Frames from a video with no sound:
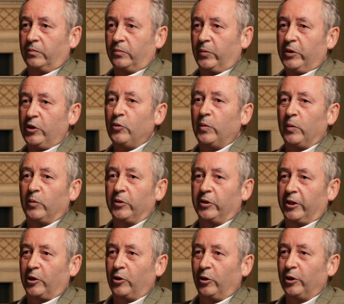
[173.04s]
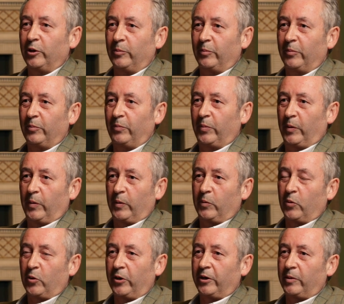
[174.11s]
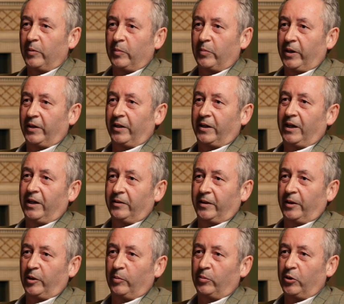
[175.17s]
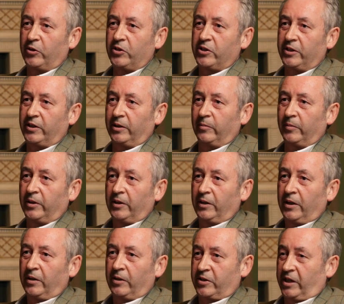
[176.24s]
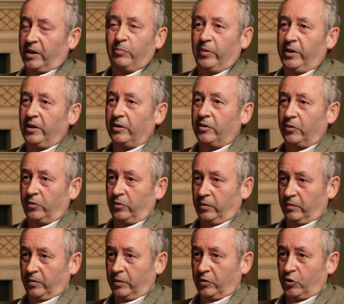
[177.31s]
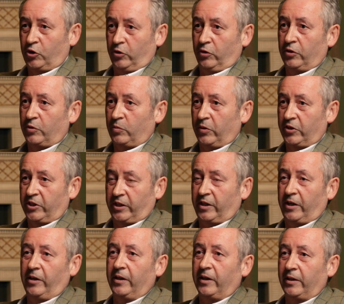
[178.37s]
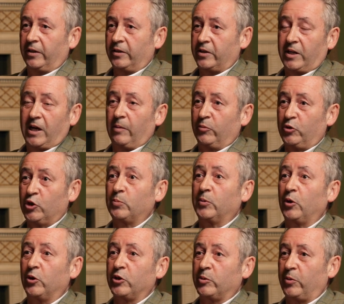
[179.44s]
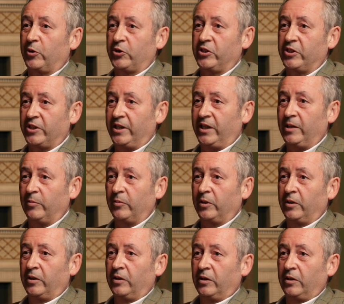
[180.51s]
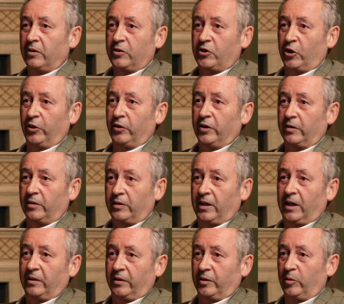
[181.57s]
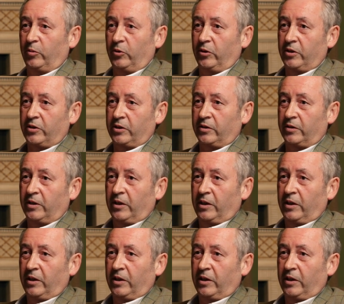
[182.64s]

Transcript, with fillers: we knew we wanted to call them, but we were worried about picking a Catholic or a Protestant name because I'd been to shootings where sectarian killings happened just because a person's name sounded Catholic or Protestant.